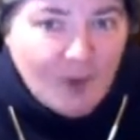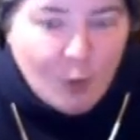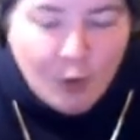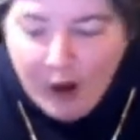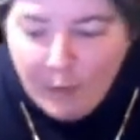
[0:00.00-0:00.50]

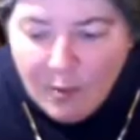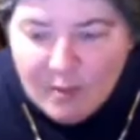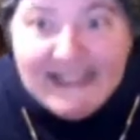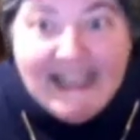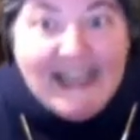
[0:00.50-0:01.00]
We're
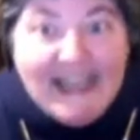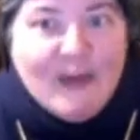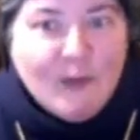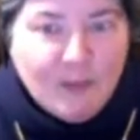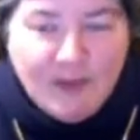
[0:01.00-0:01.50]
almost
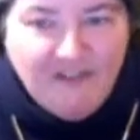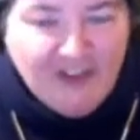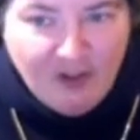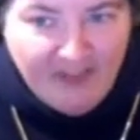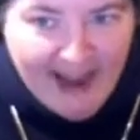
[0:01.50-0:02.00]
giddy when we
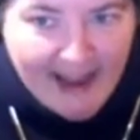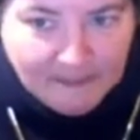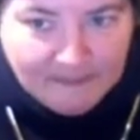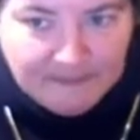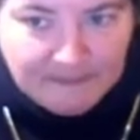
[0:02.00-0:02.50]
feel that.
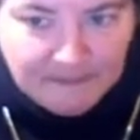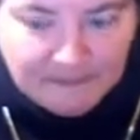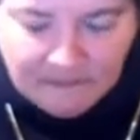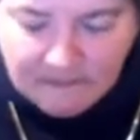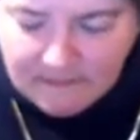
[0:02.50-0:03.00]

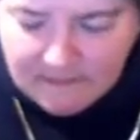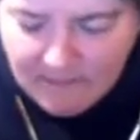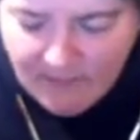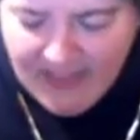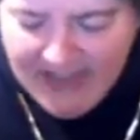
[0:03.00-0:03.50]

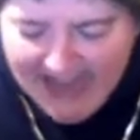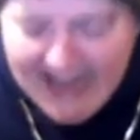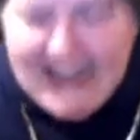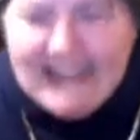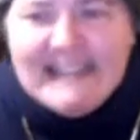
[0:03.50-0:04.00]

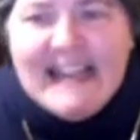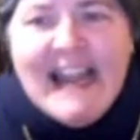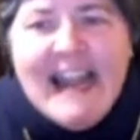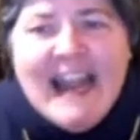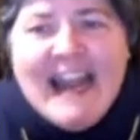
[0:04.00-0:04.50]
And
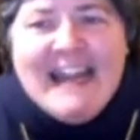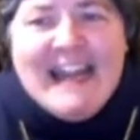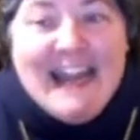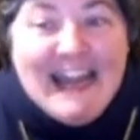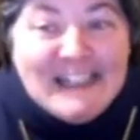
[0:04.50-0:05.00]
in
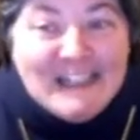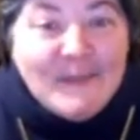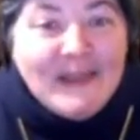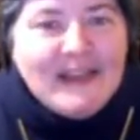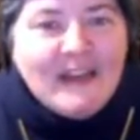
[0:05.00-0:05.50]
an
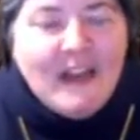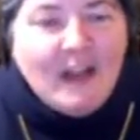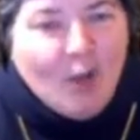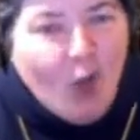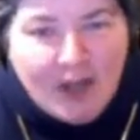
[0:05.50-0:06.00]
intimate,
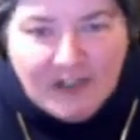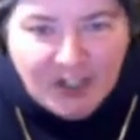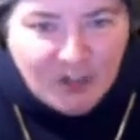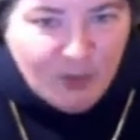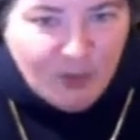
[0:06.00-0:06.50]
long-term